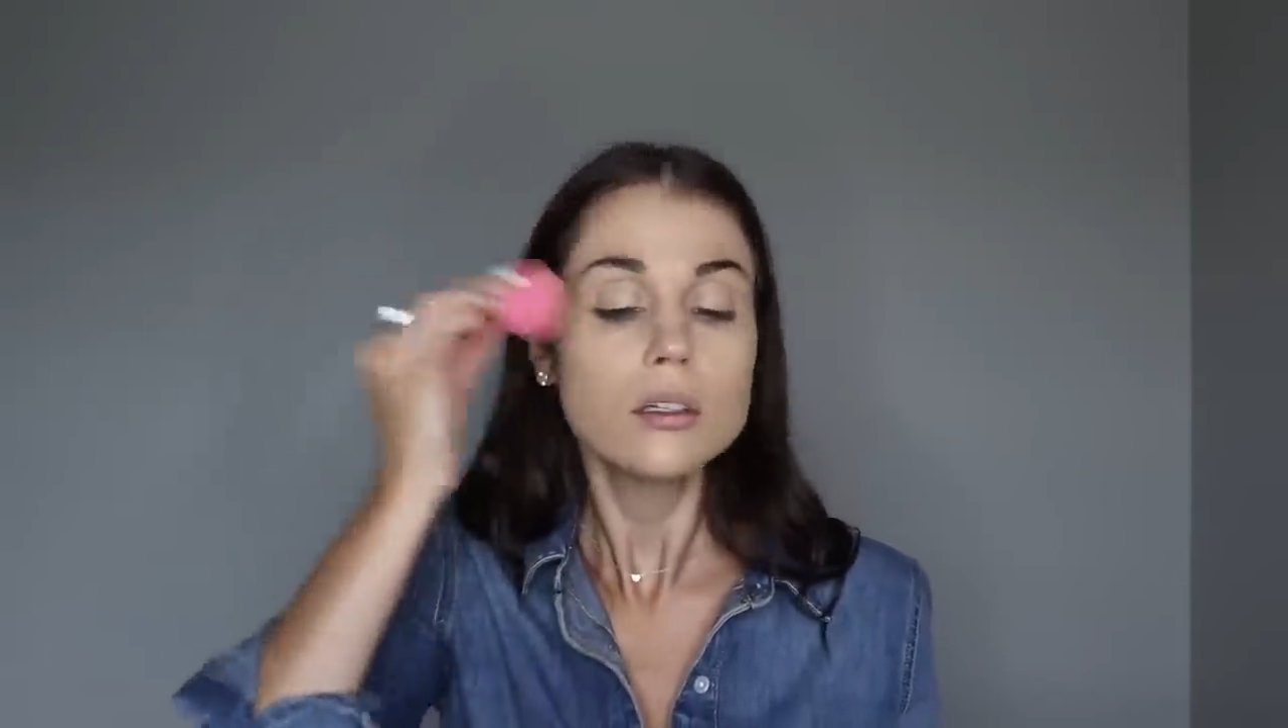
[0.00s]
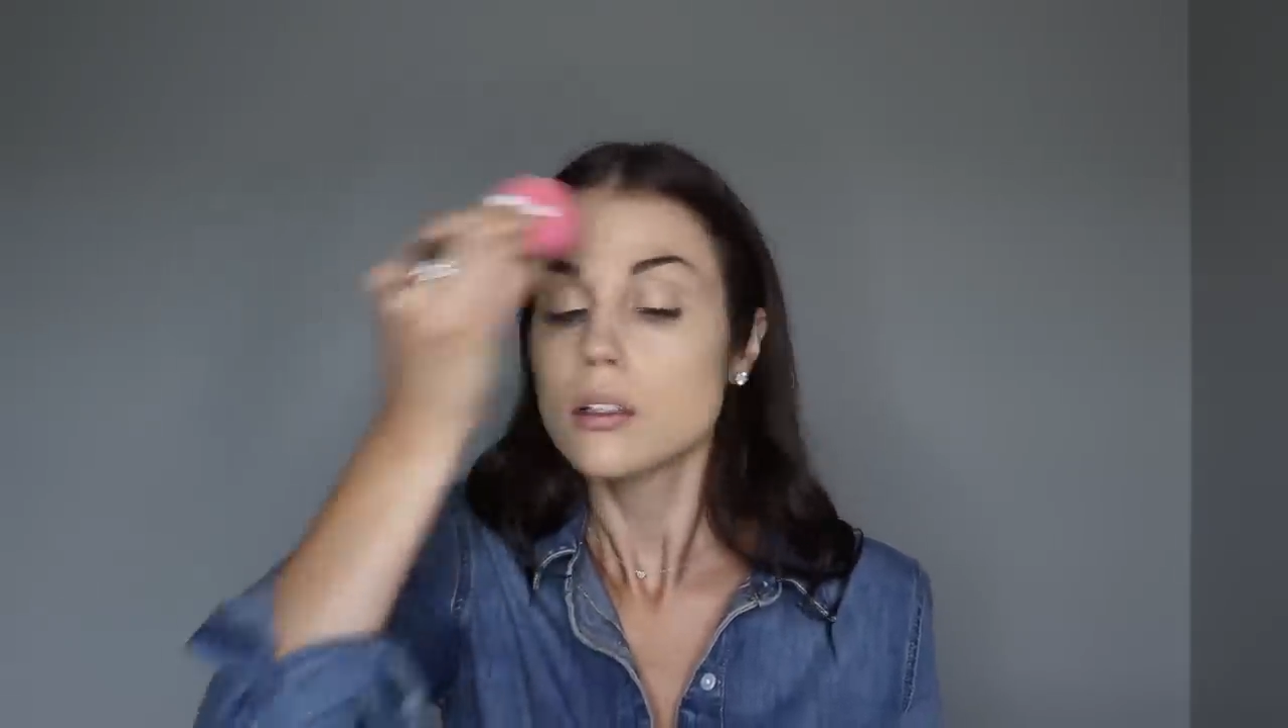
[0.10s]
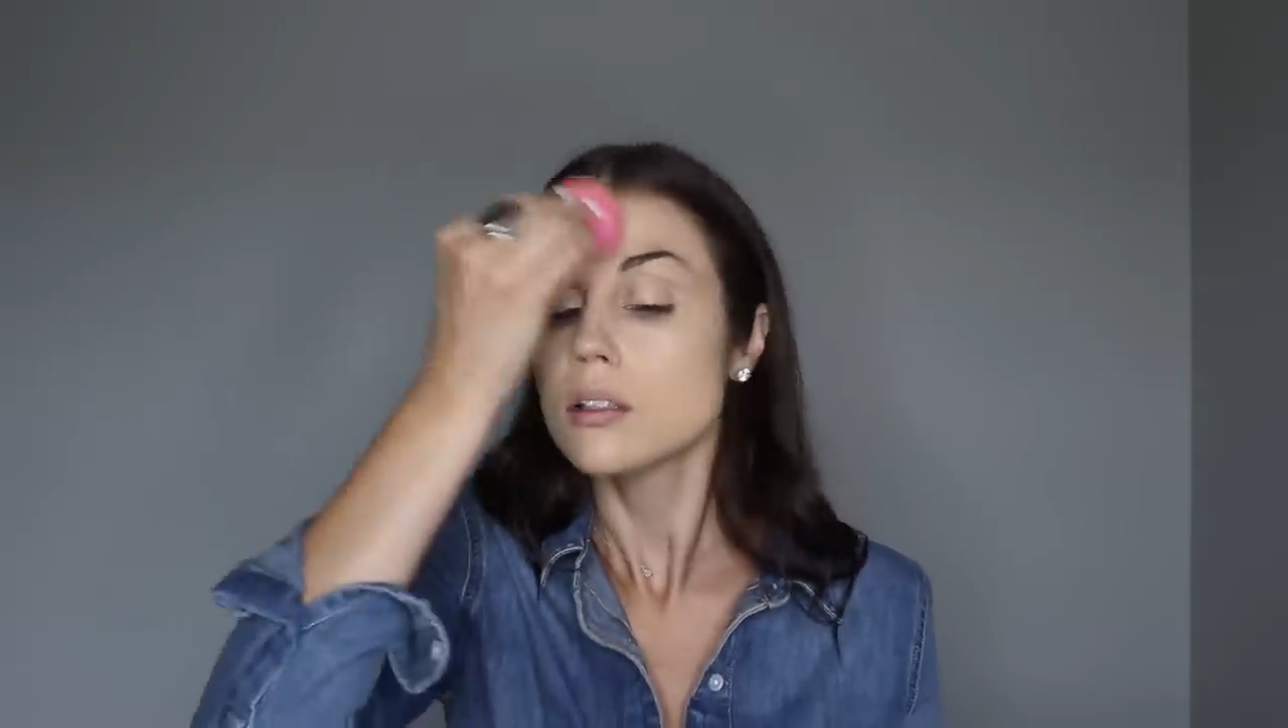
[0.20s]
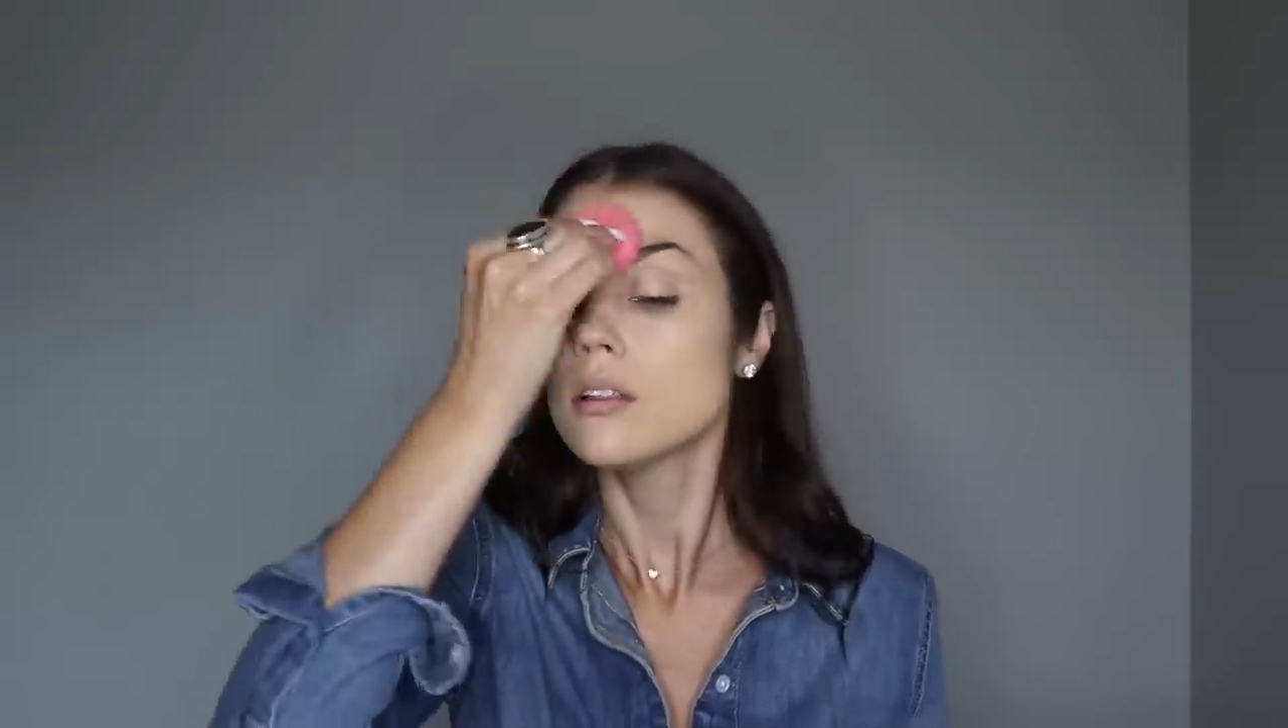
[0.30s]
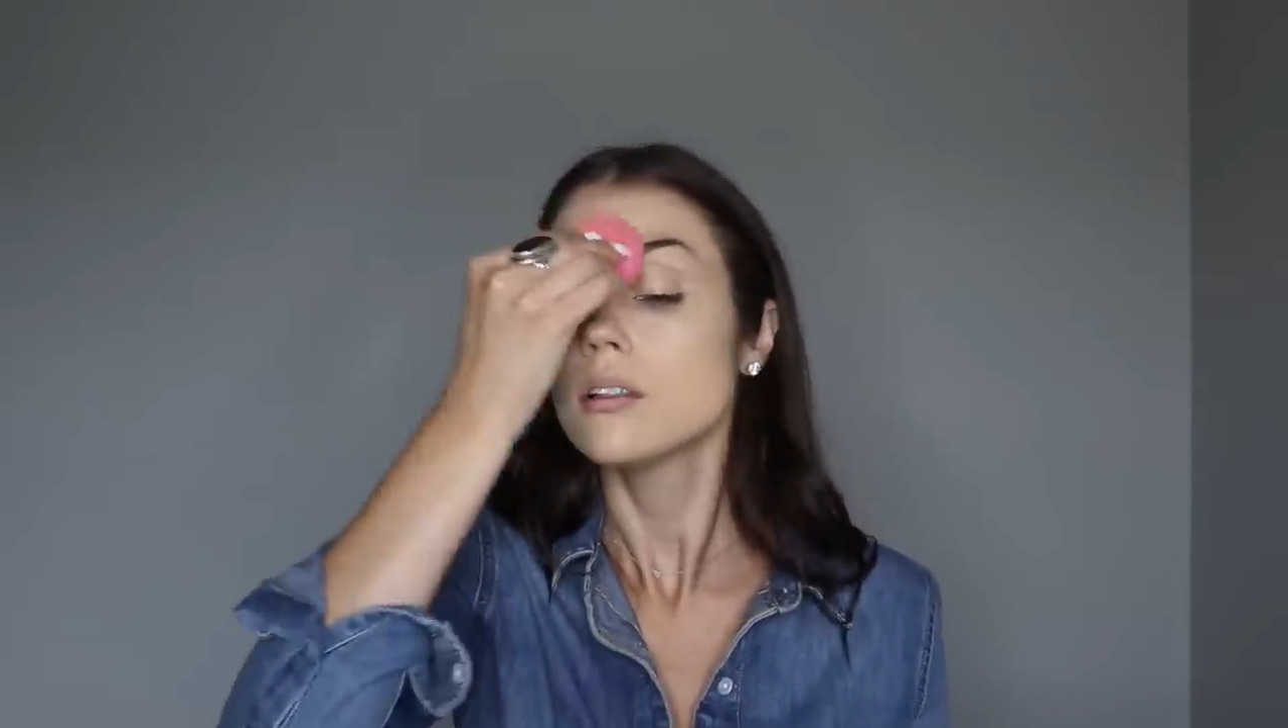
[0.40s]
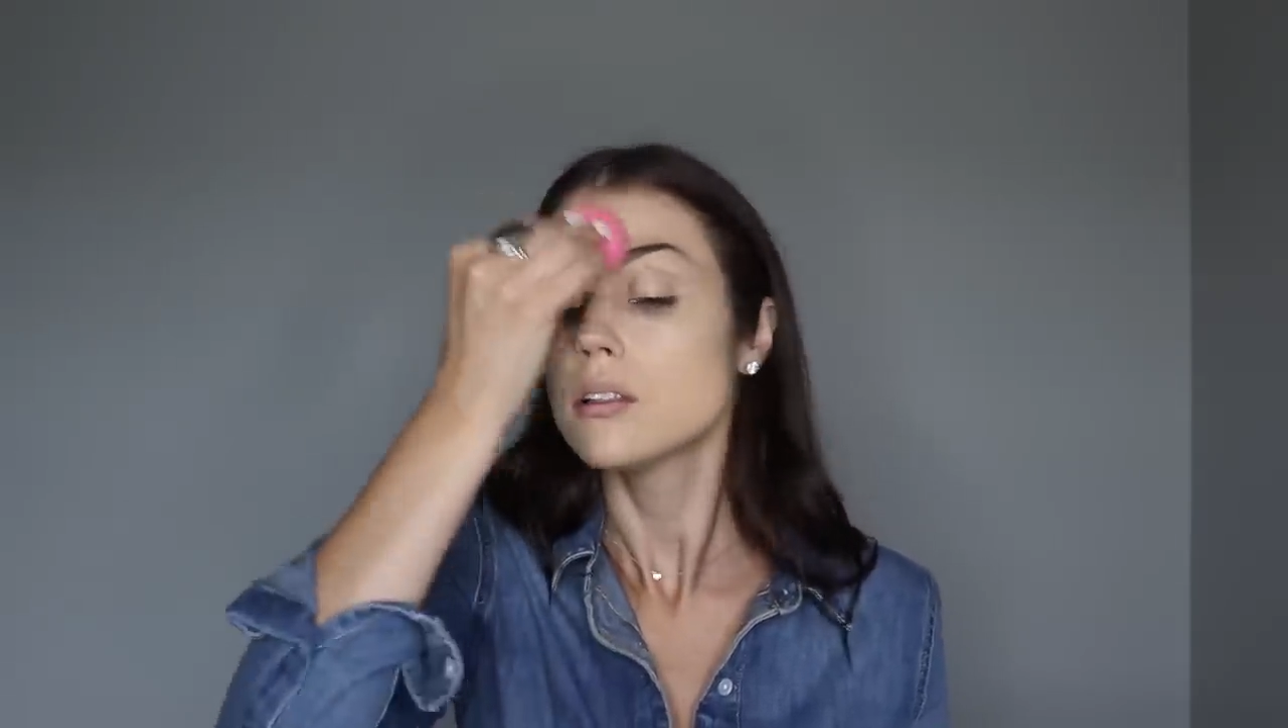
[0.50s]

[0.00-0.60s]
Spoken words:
for the right